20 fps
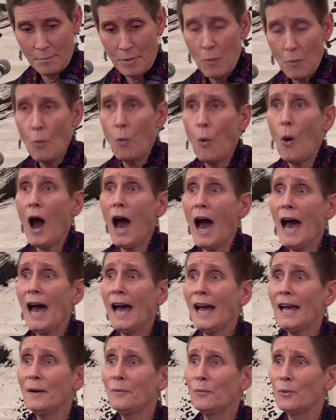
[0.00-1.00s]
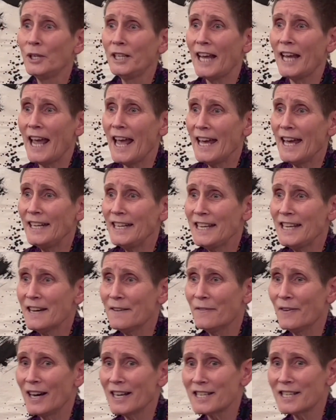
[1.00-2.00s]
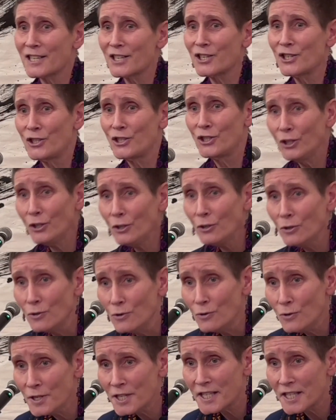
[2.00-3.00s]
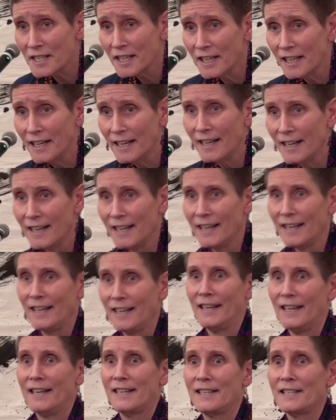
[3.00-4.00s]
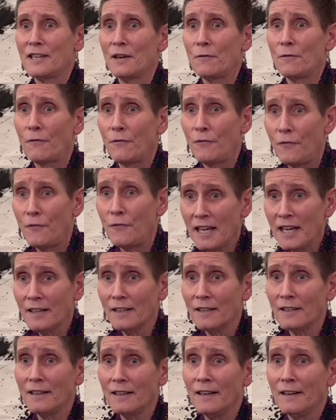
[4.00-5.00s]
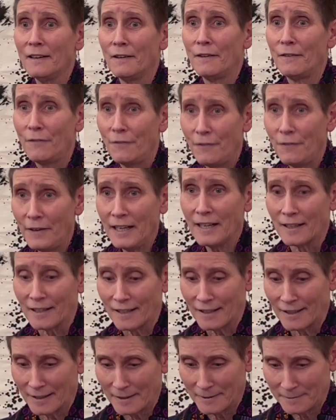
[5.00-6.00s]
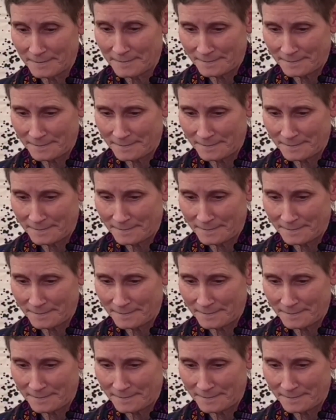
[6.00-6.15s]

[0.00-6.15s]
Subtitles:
But why would any of us choose to feel fear?